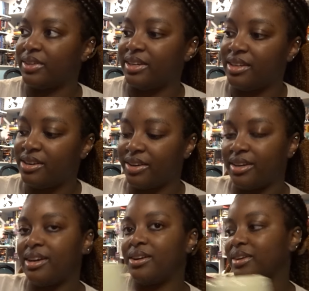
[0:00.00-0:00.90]
Okay,
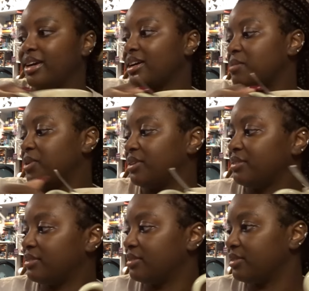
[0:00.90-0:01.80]
okay, okay, come on,
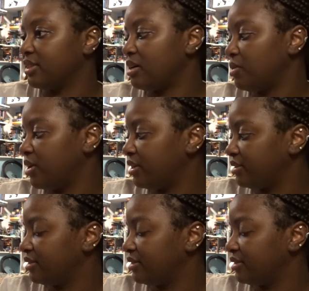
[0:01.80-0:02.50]
come on.